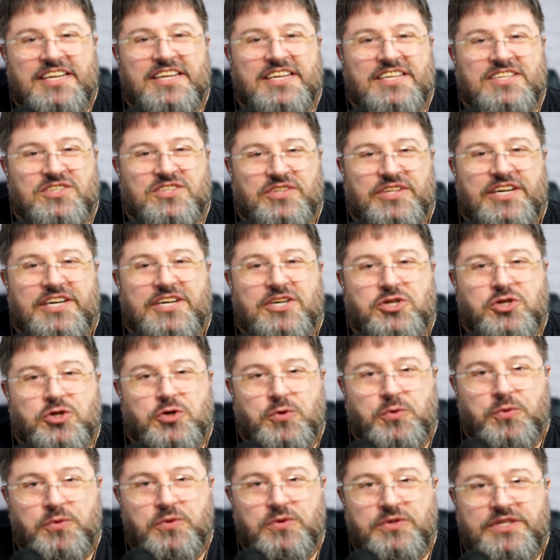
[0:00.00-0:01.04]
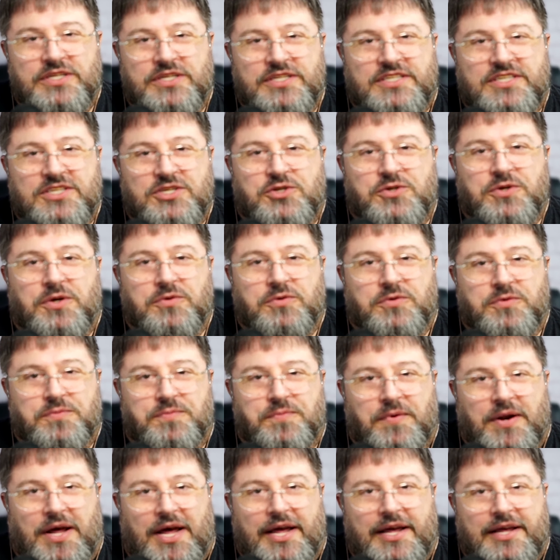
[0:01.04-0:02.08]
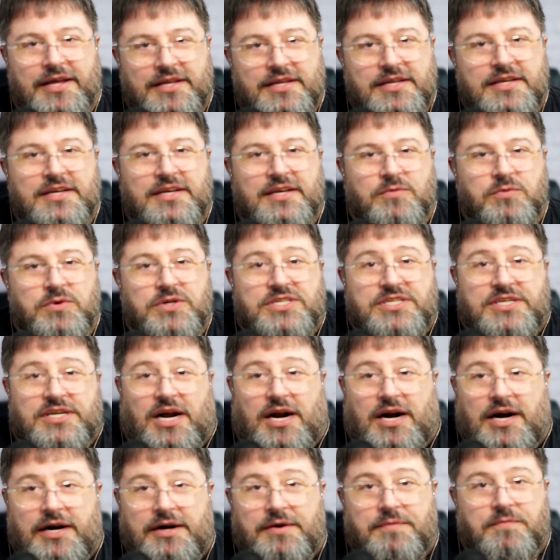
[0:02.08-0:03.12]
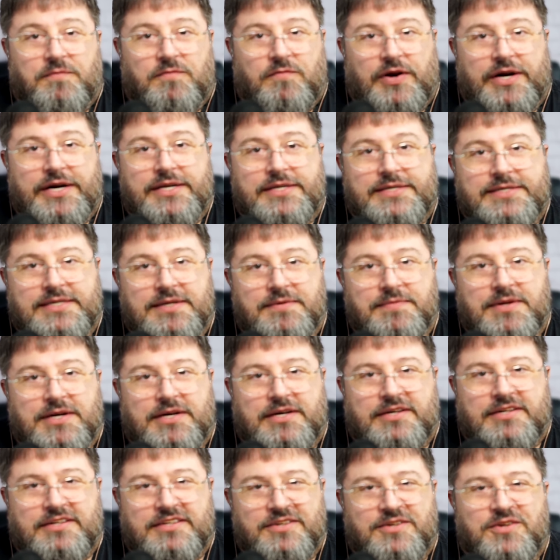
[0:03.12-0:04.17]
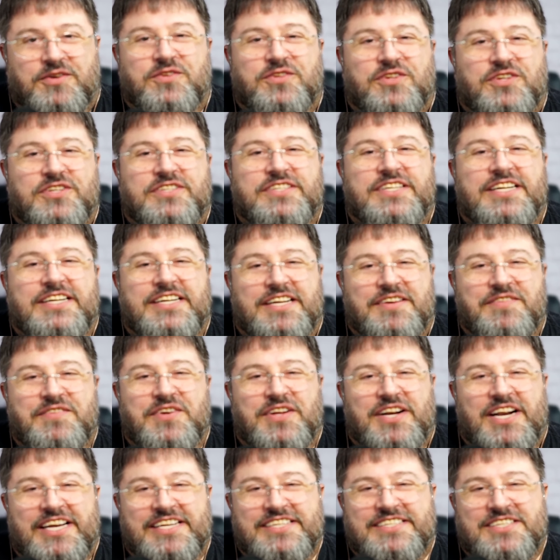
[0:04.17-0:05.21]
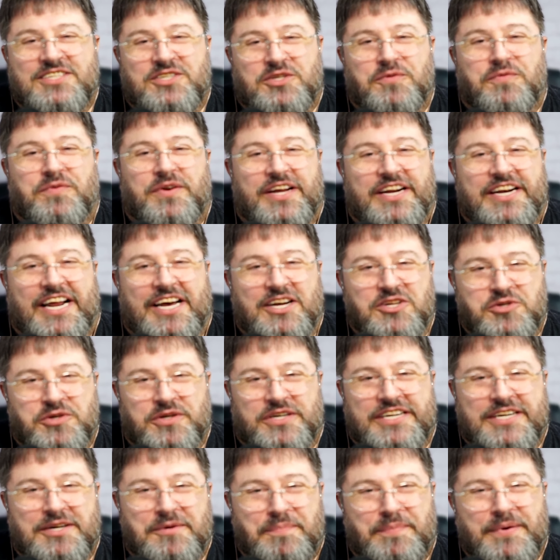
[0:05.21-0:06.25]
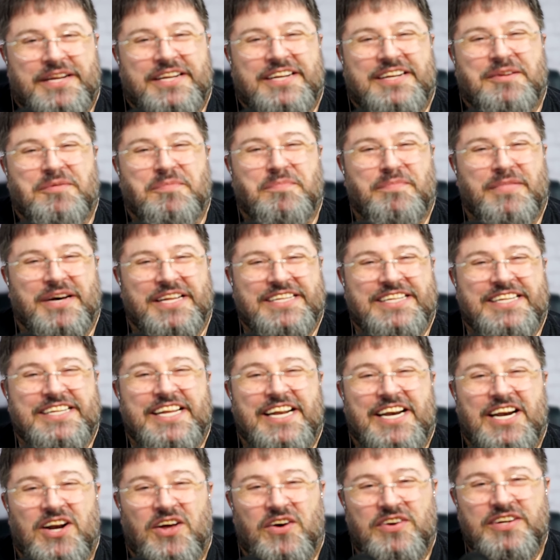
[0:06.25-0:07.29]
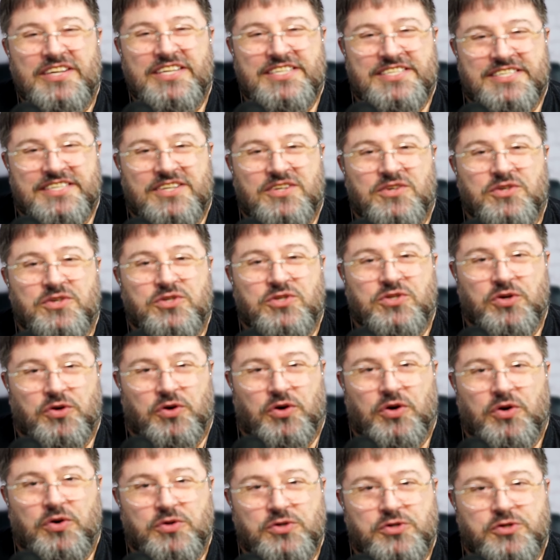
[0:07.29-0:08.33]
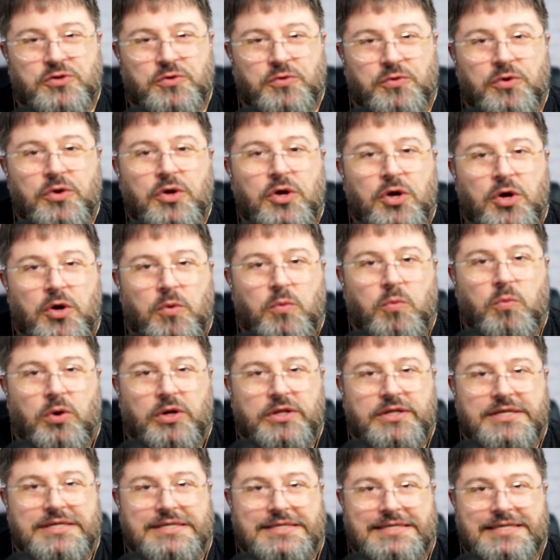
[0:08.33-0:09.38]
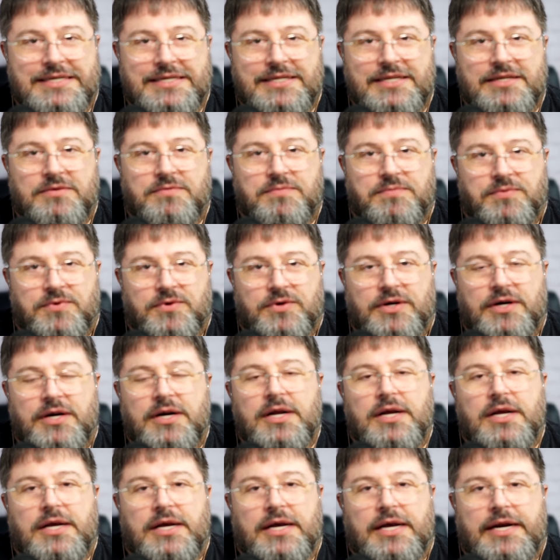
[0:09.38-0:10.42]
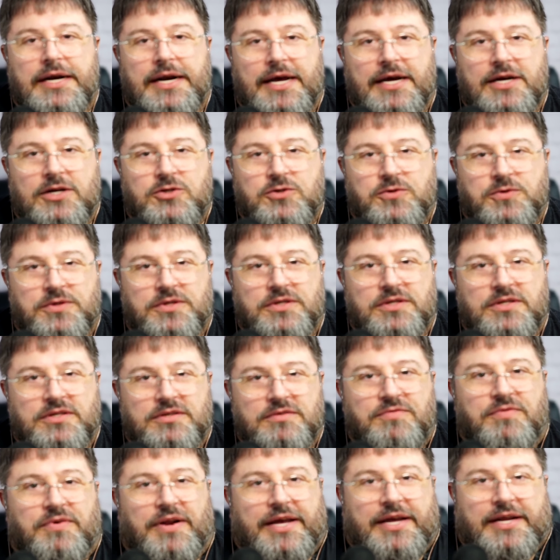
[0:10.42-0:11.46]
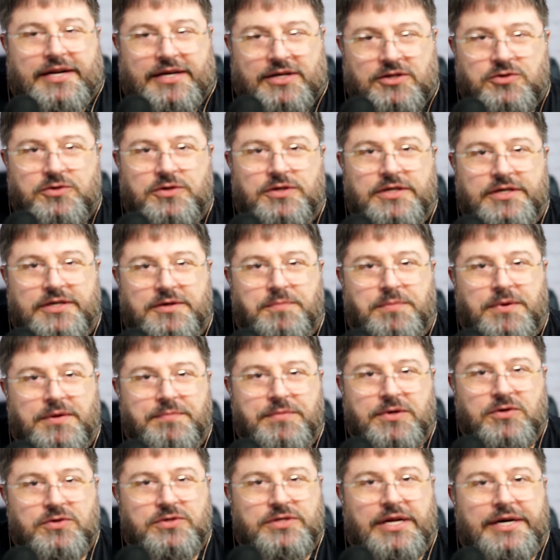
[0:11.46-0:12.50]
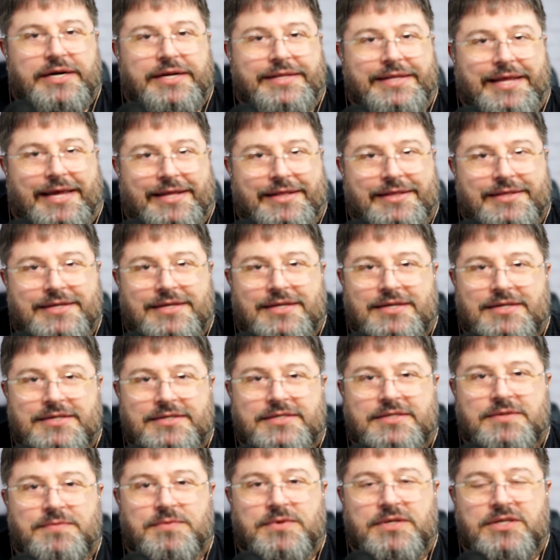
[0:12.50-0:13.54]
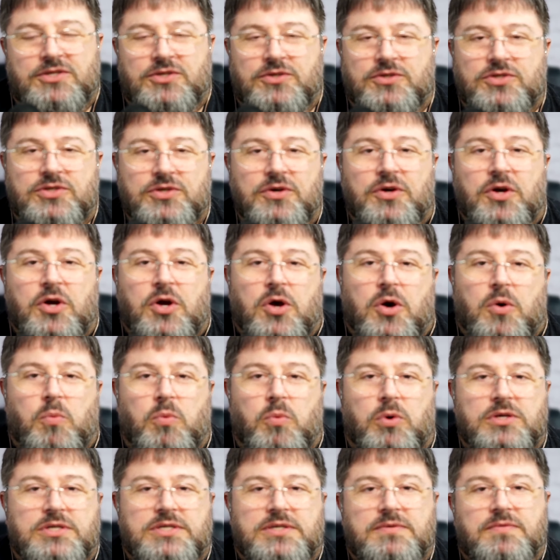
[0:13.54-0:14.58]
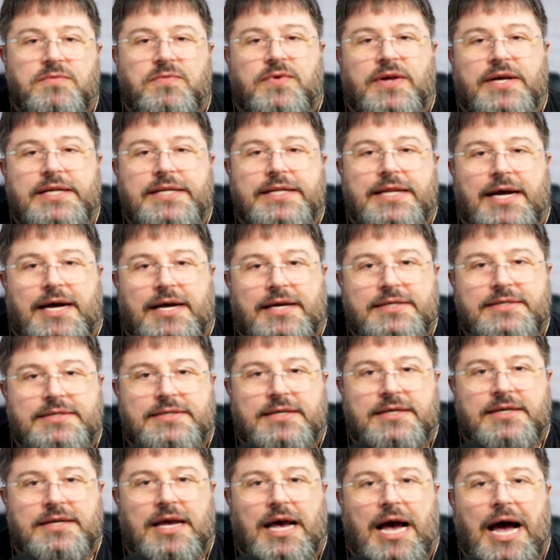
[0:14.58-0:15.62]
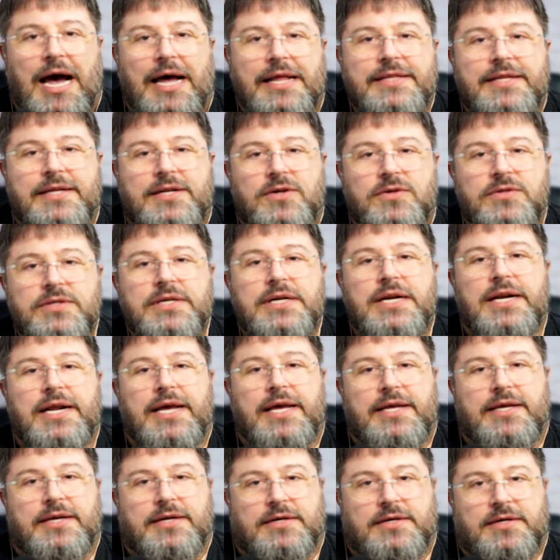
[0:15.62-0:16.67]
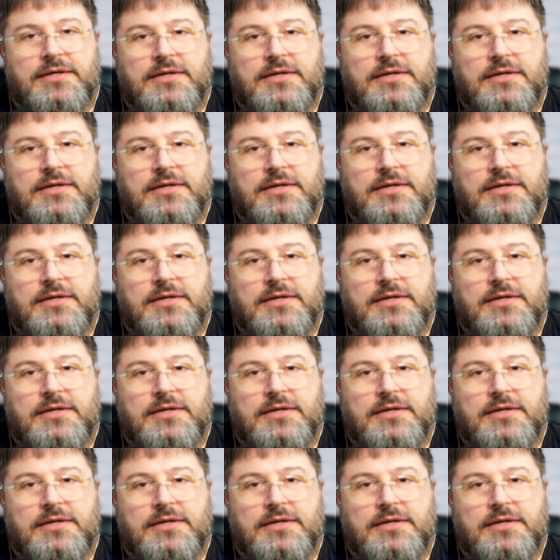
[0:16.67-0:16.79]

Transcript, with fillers: so there are schools that teach how to fly which are very similar you know doesn't give you a license to fly an actual airplane but the knowledge that goes so close to what is needed for an actual flying an actual airplane because they're identical they're simulation so what simfly does add another layer